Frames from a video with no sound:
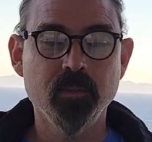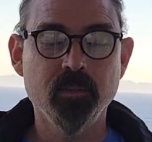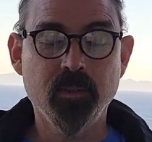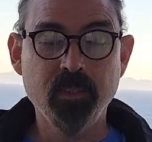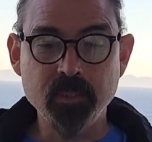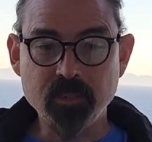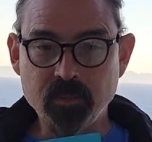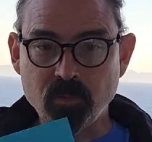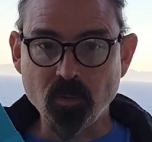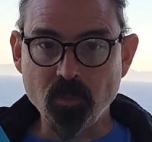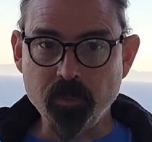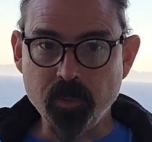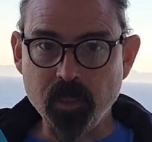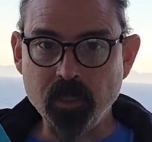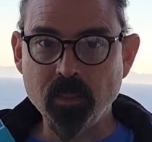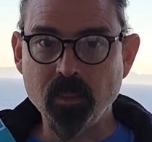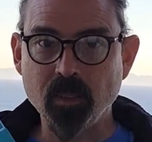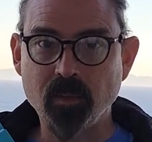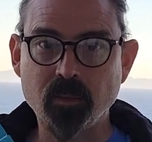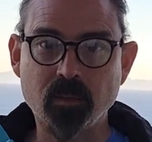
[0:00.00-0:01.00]
This will be
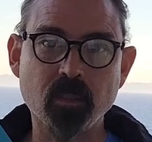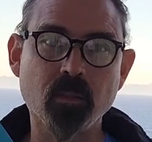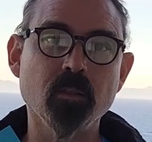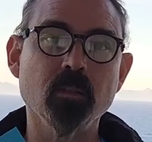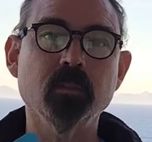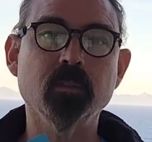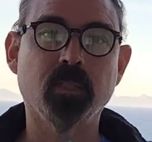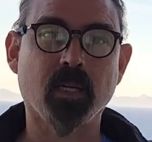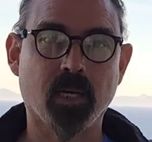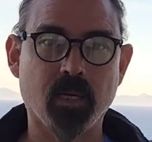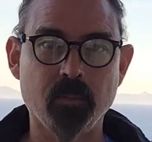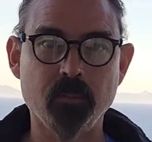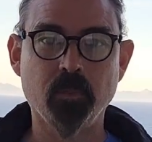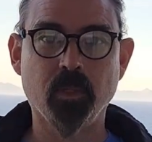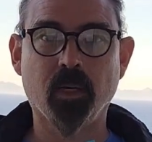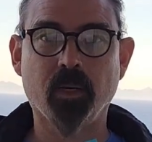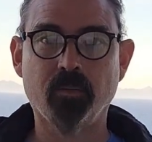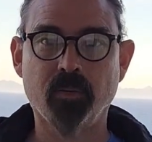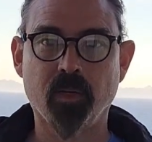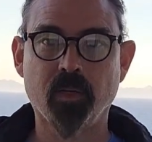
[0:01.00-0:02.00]
the third time
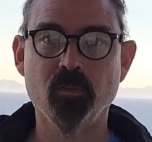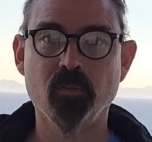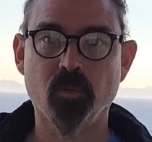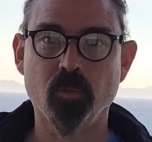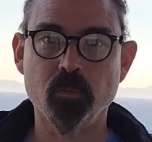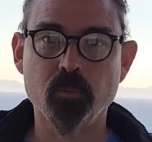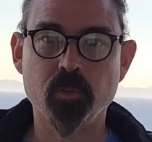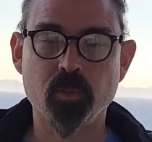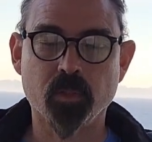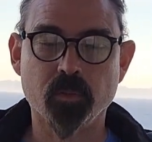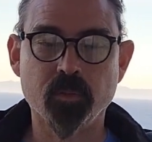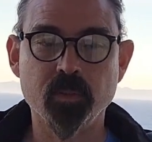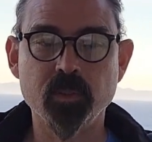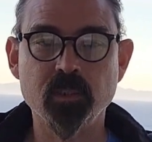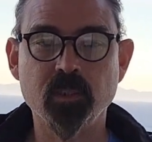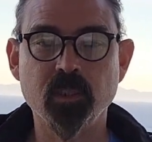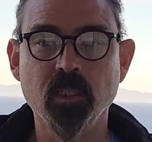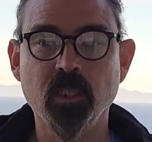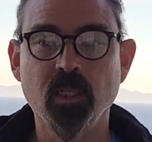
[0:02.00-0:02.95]
that I've had room service